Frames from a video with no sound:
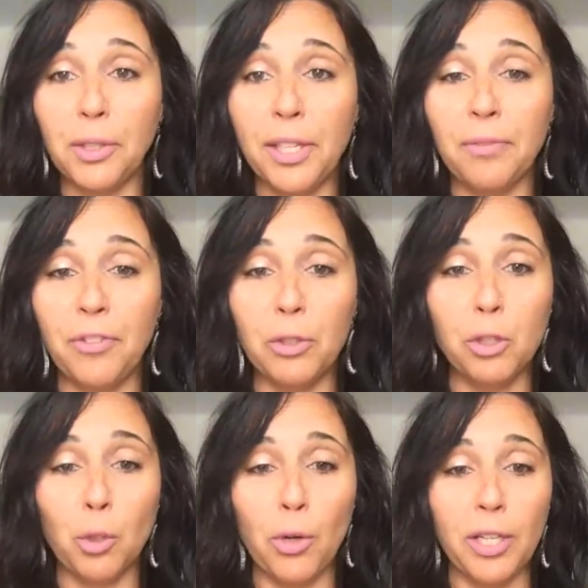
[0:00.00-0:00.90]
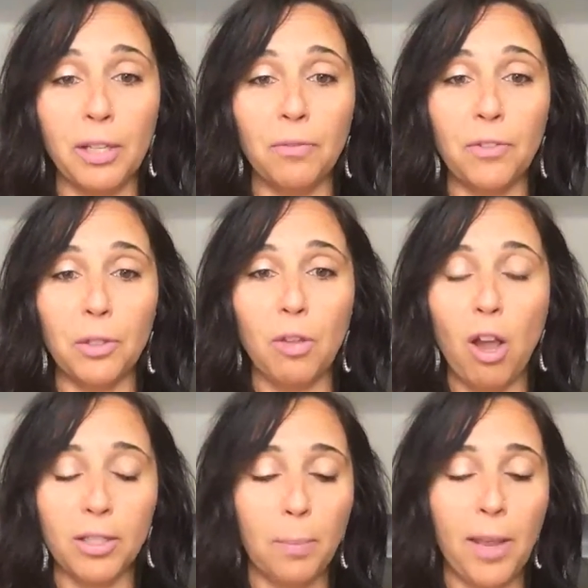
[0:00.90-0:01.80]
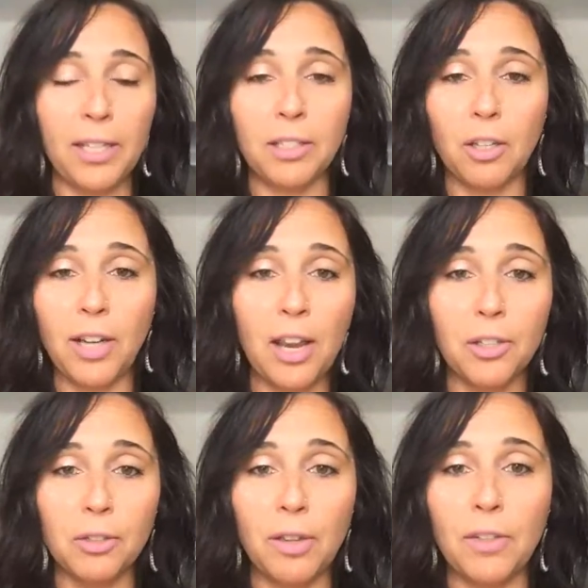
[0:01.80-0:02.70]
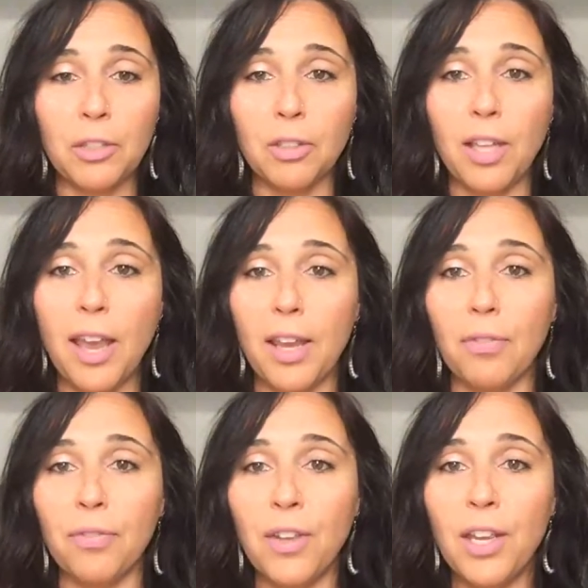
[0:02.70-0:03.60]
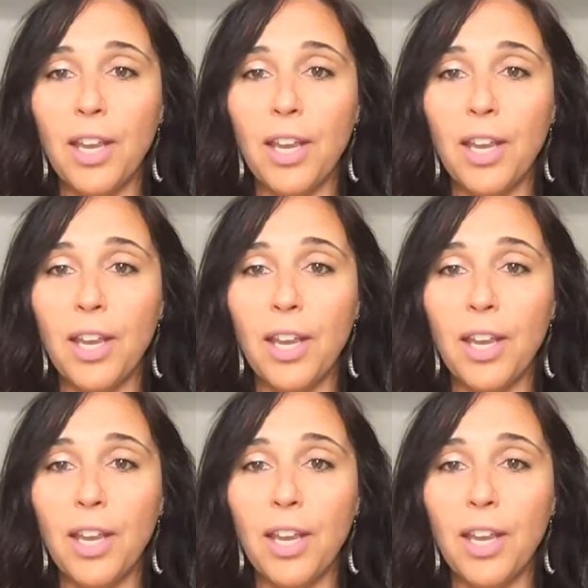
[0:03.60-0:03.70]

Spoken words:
It can feel short, it can feel long, depending on how you're living your life.